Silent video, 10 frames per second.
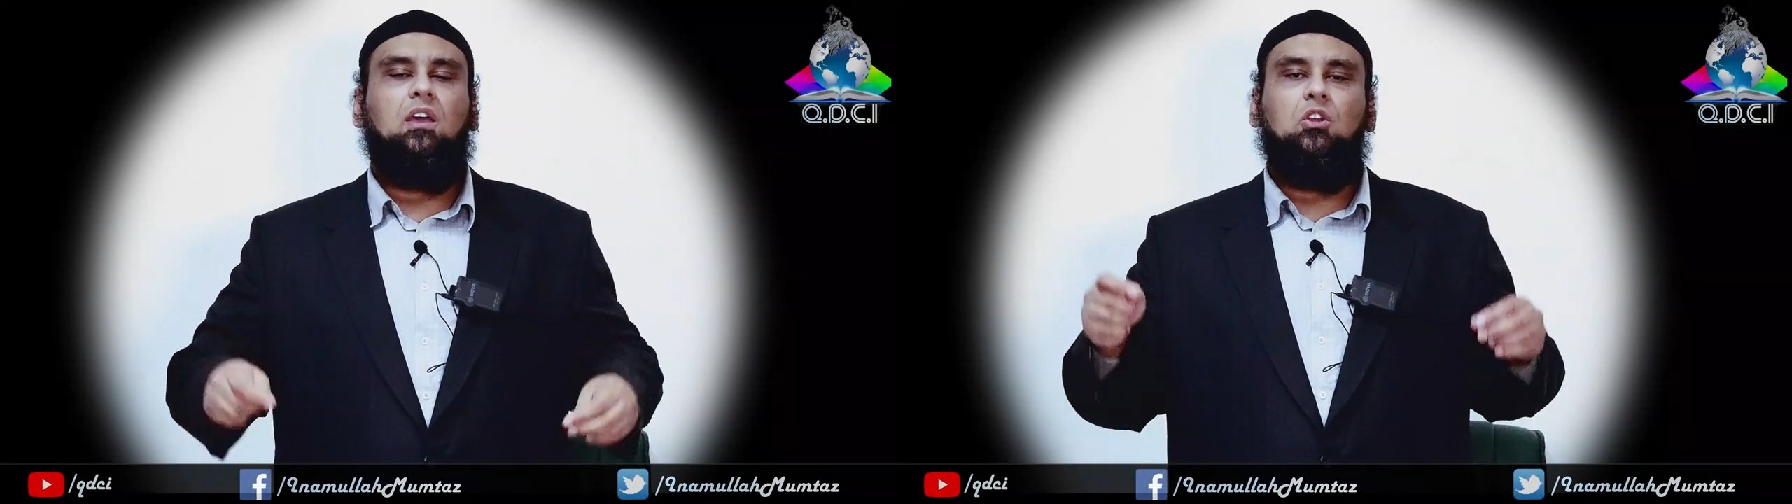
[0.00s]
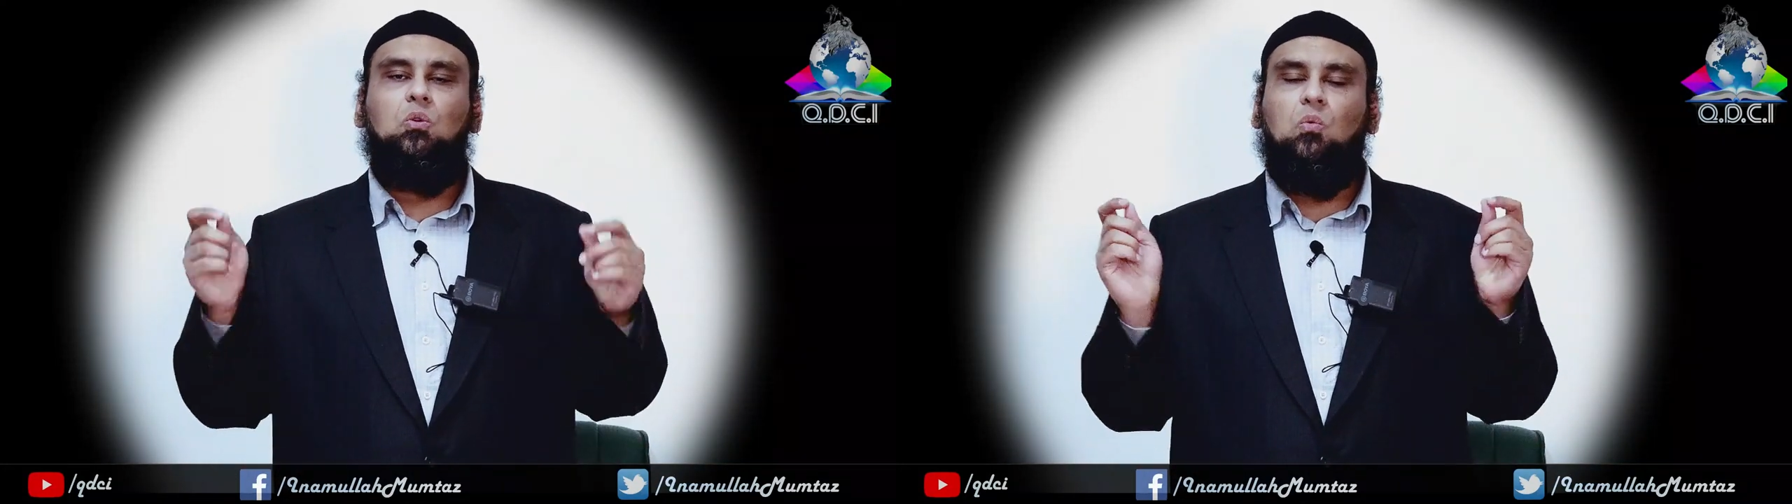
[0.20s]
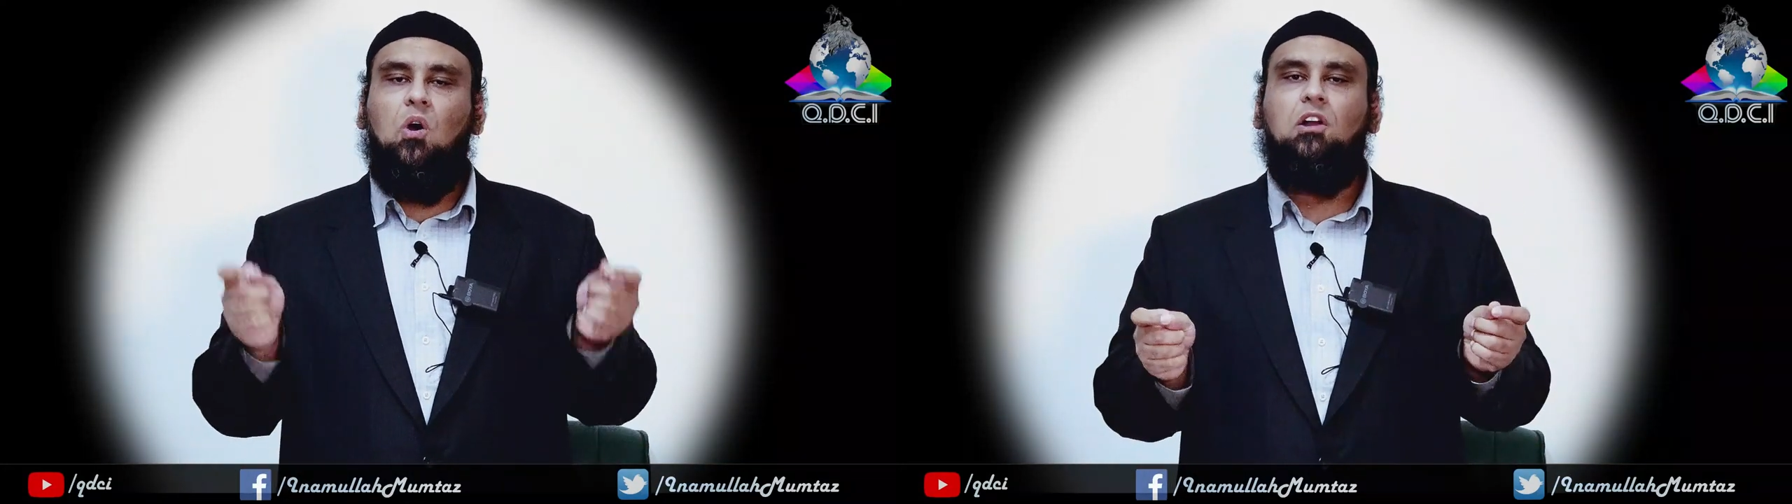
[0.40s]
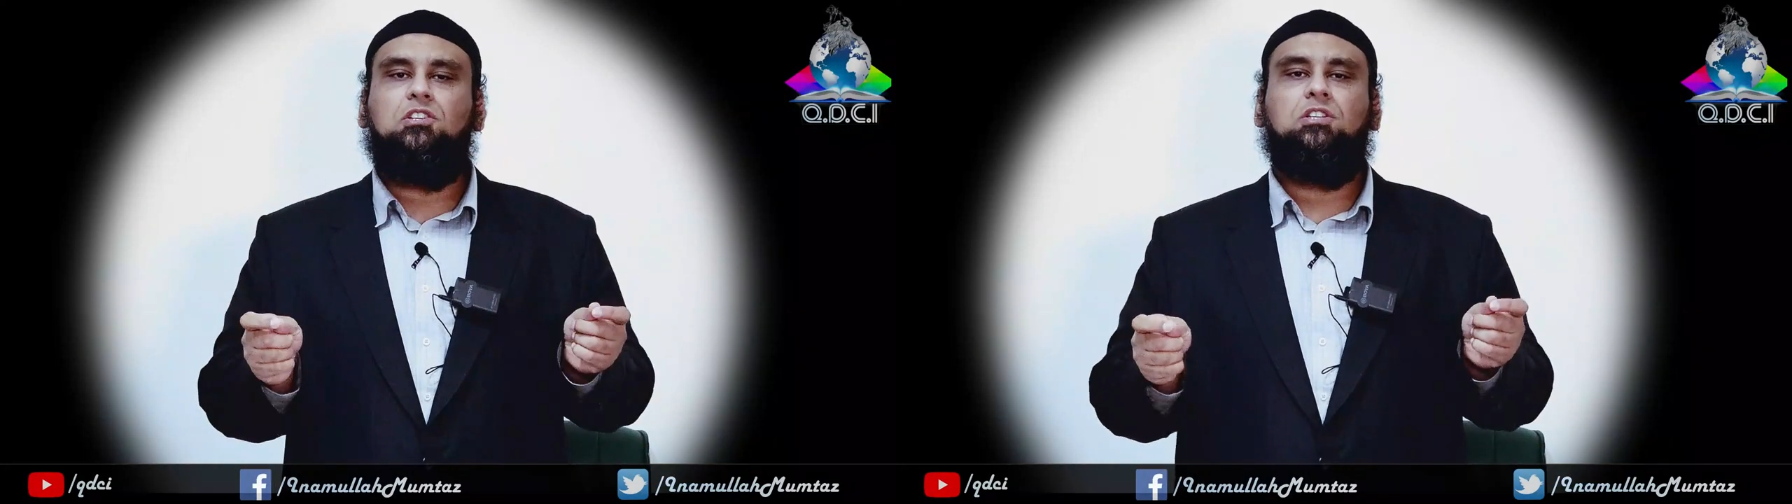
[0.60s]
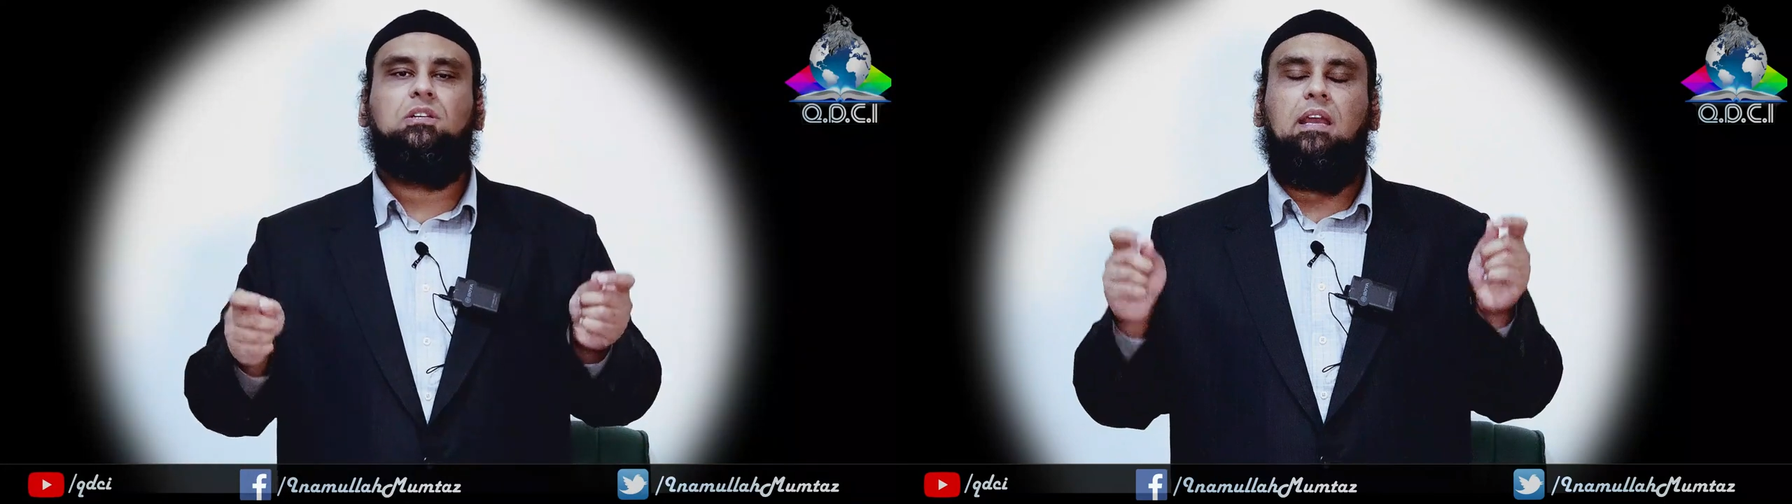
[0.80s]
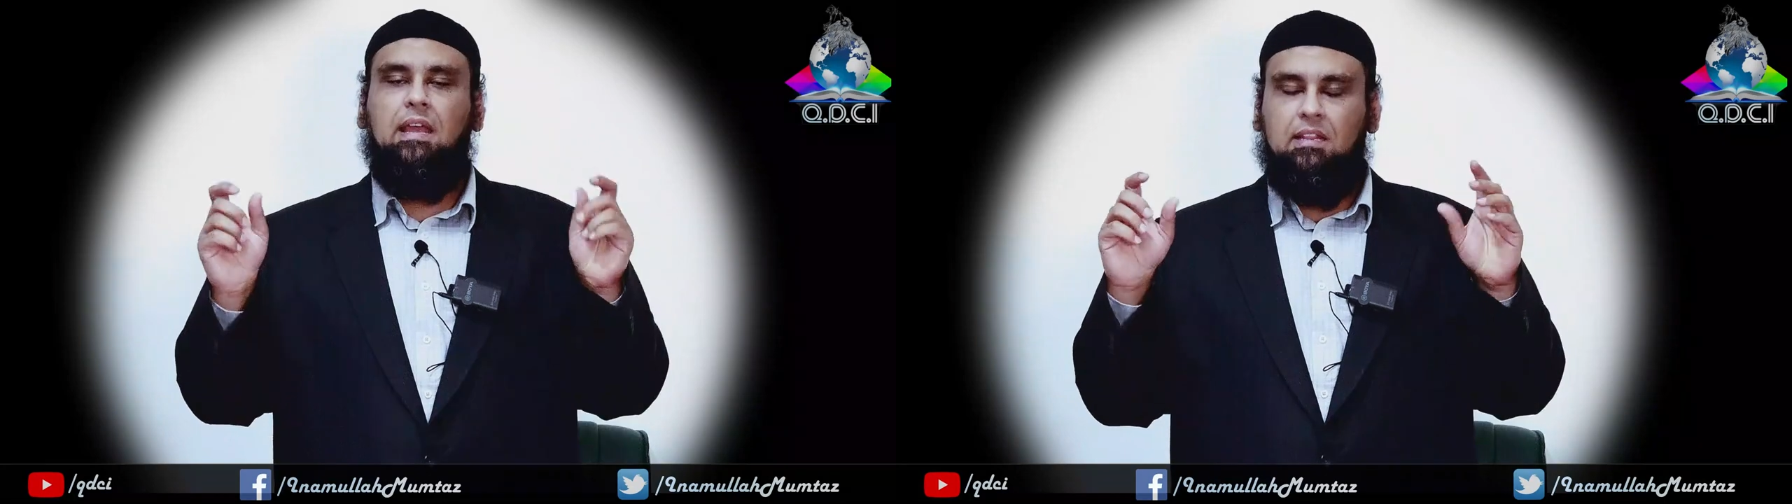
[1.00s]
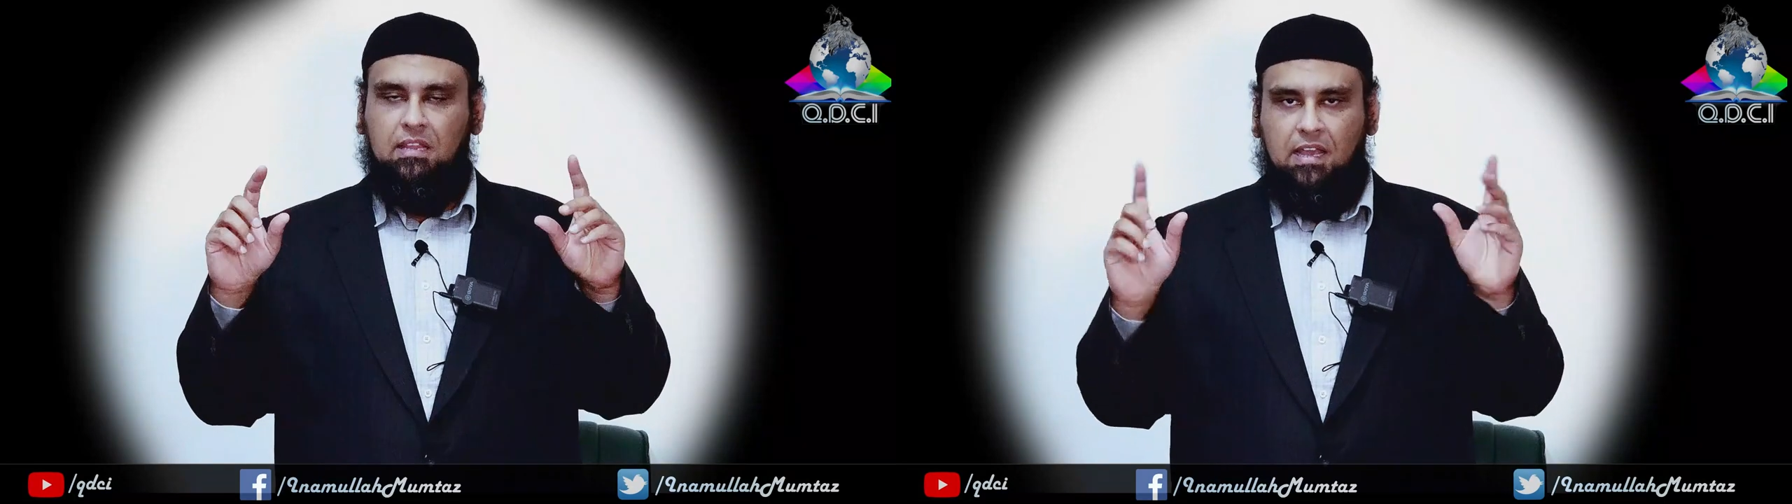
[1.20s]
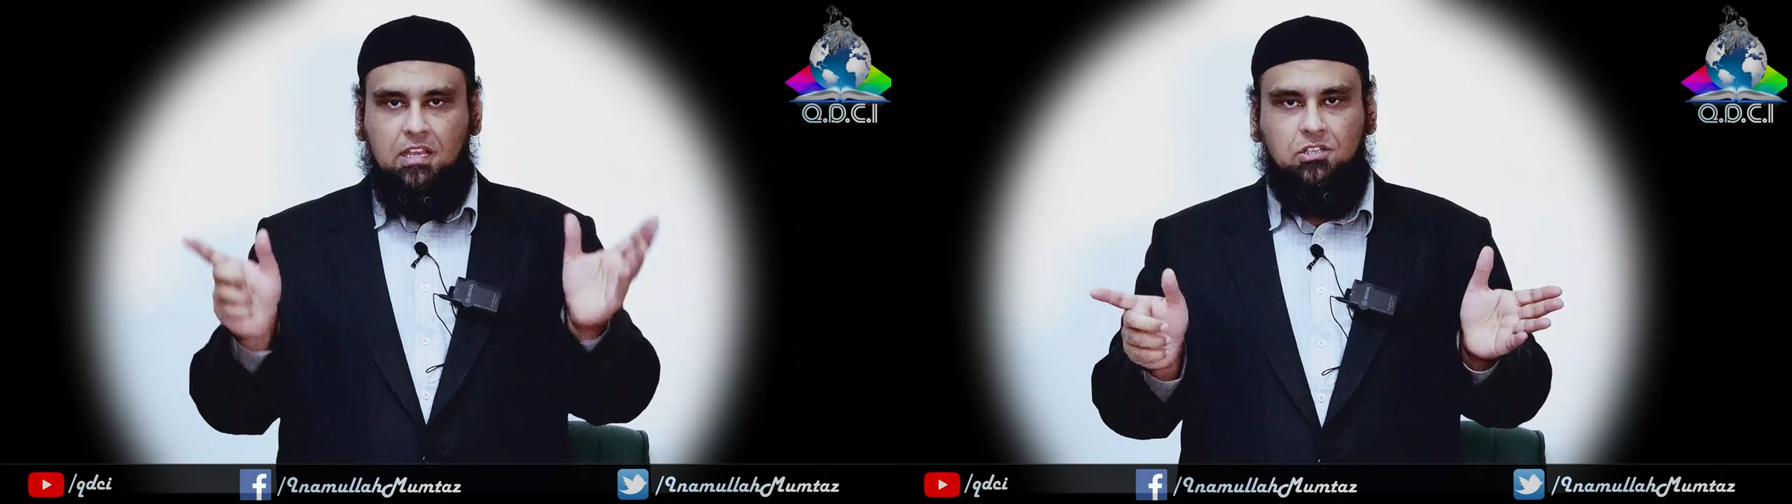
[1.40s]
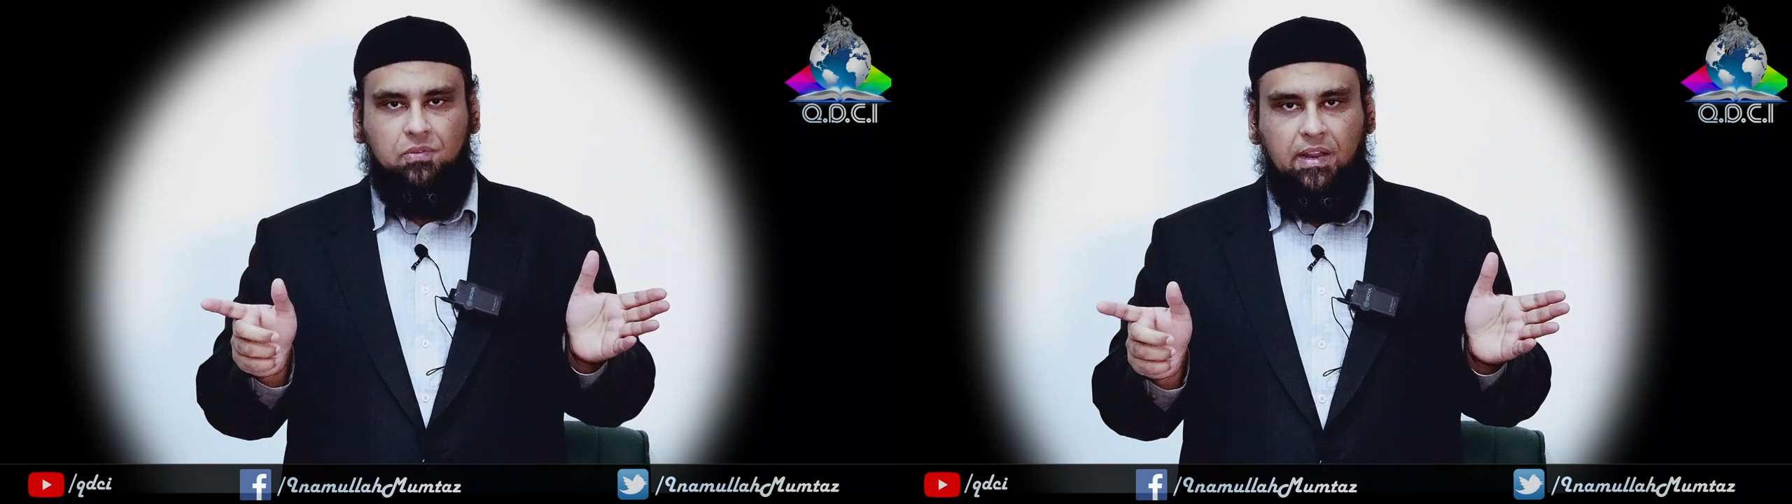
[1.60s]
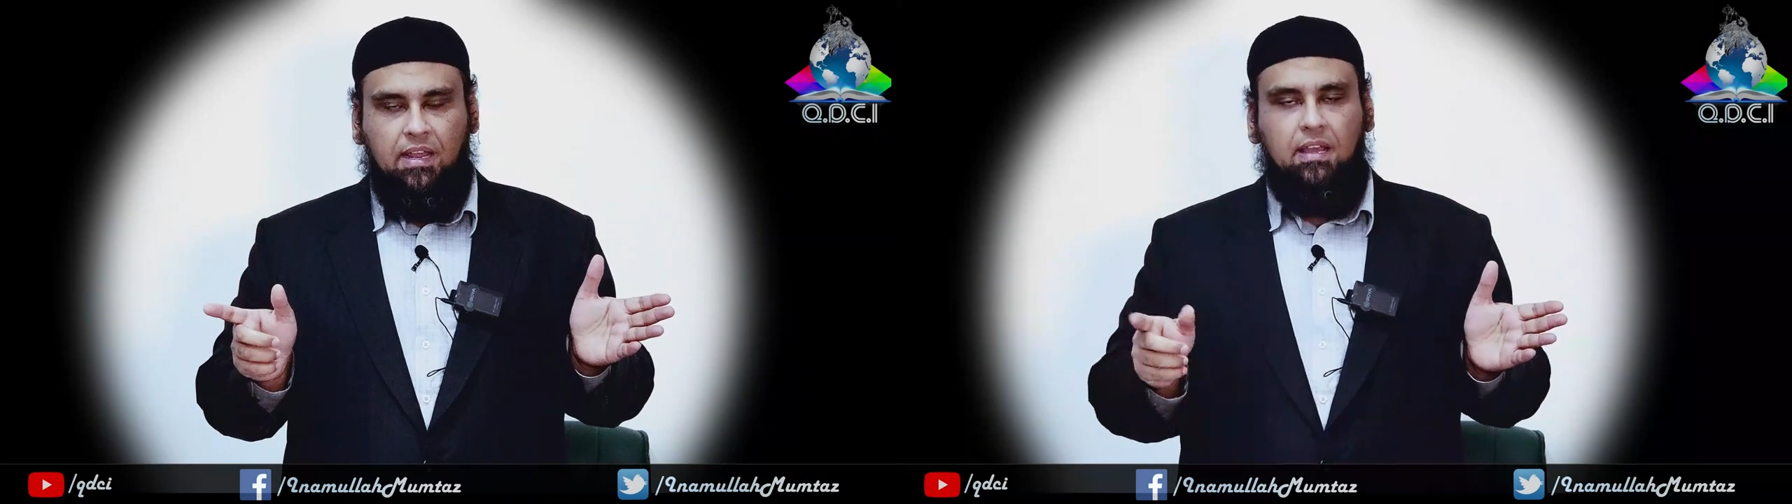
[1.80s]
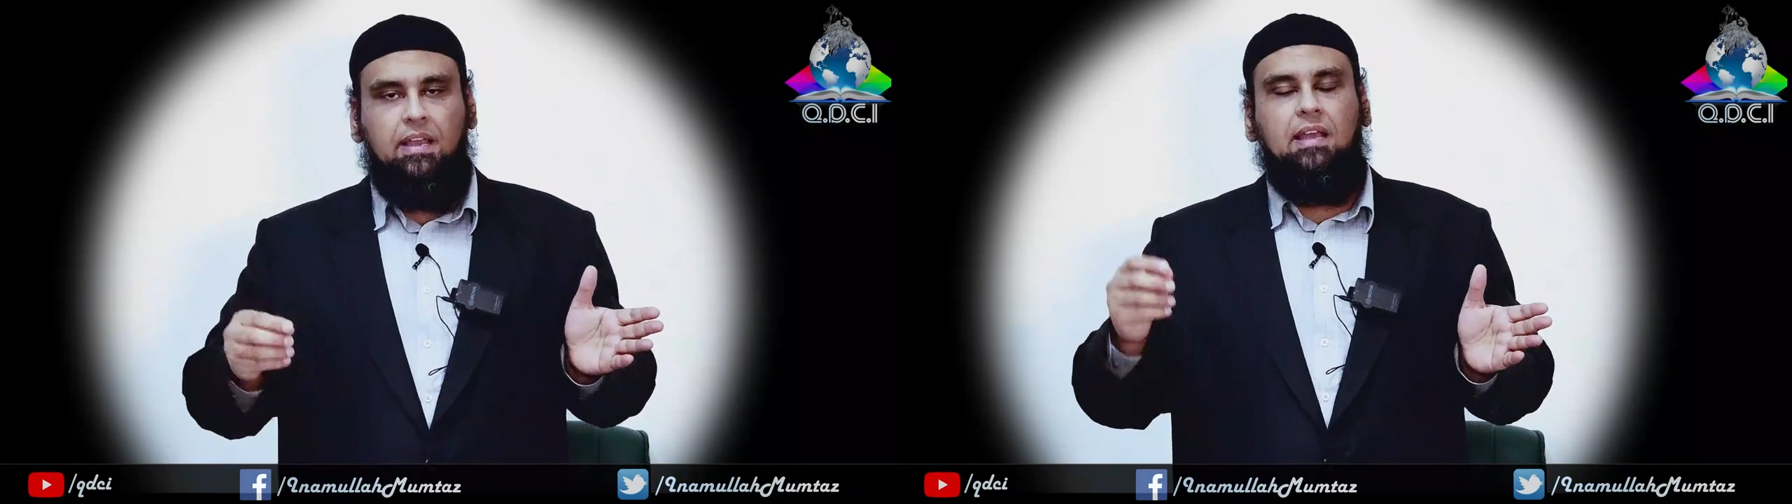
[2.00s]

you watch in the history,